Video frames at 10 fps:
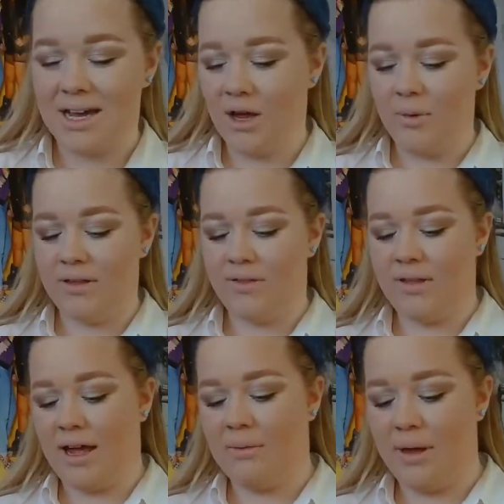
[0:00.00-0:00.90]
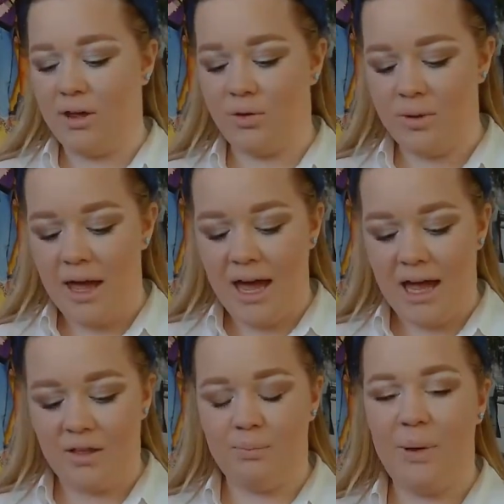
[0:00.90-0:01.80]
I know it's like makeup,
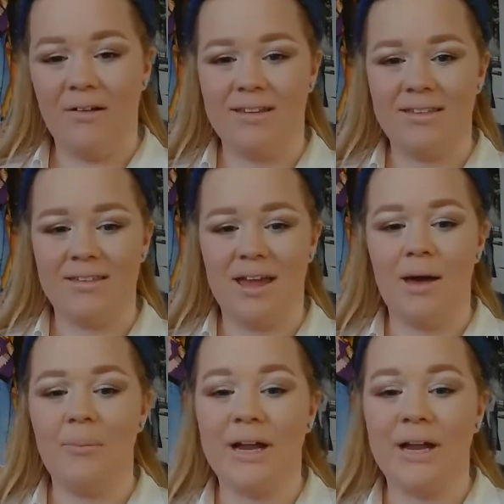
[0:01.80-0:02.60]
it's Paris, isn't it?